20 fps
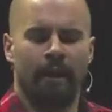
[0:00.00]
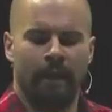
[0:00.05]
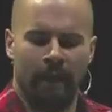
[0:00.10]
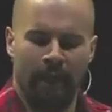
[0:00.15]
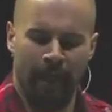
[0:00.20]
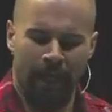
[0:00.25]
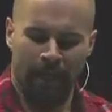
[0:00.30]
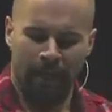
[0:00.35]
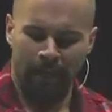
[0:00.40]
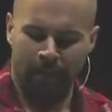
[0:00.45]

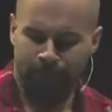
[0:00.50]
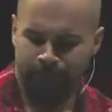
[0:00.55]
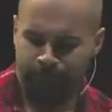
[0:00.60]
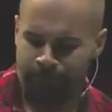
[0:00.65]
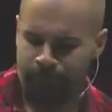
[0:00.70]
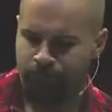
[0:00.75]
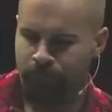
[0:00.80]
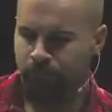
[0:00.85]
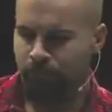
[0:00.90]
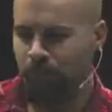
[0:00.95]
And
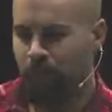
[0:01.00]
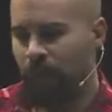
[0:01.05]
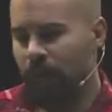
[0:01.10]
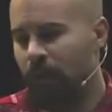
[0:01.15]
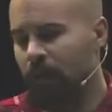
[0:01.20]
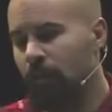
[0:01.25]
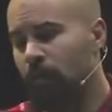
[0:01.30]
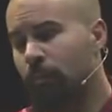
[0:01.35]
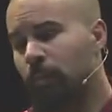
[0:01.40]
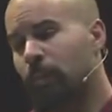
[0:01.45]
a
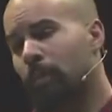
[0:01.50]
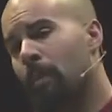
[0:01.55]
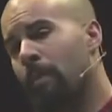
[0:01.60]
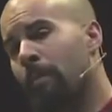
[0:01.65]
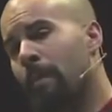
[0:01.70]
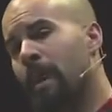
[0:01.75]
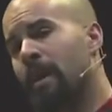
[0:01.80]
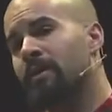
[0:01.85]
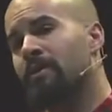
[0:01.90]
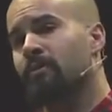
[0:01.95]
little bit about
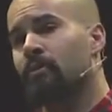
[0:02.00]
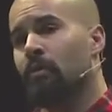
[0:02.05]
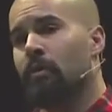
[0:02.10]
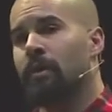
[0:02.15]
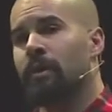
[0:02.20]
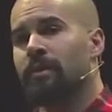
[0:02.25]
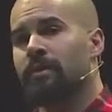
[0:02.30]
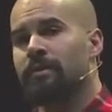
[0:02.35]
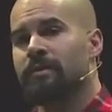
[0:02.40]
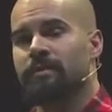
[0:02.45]
my
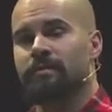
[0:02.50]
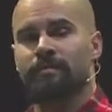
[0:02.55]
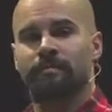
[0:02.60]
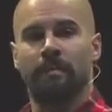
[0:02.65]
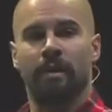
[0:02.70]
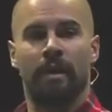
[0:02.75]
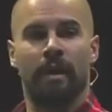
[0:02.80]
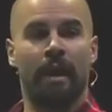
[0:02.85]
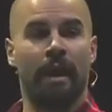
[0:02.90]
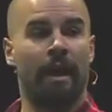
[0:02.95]
story is,
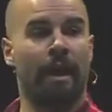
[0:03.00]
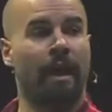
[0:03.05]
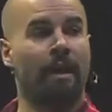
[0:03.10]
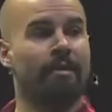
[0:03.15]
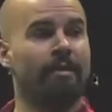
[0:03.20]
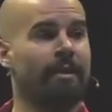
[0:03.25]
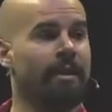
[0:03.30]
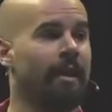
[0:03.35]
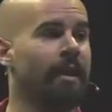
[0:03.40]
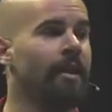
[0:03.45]
as
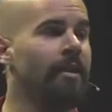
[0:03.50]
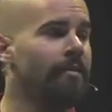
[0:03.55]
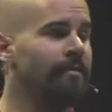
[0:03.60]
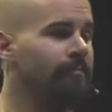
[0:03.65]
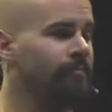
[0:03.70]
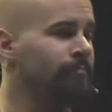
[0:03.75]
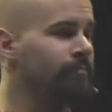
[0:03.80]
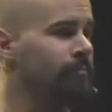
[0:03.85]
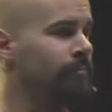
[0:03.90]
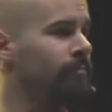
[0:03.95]
a kid,
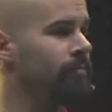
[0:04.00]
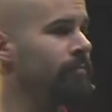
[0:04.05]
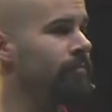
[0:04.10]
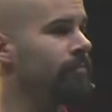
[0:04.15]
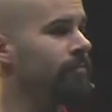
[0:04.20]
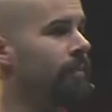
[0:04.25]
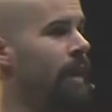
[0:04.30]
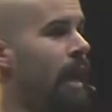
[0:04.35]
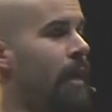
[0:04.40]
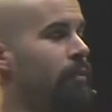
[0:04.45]

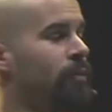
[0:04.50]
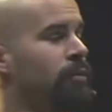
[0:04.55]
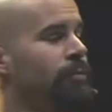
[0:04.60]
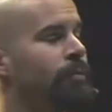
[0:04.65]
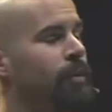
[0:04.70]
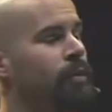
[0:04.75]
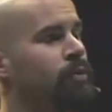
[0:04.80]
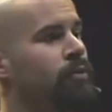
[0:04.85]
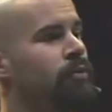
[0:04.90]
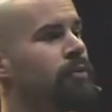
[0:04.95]
I was
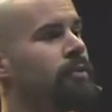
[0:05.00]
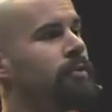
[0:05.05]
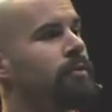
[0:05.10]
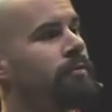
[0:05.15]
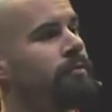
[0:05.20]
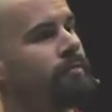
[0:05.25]
abused.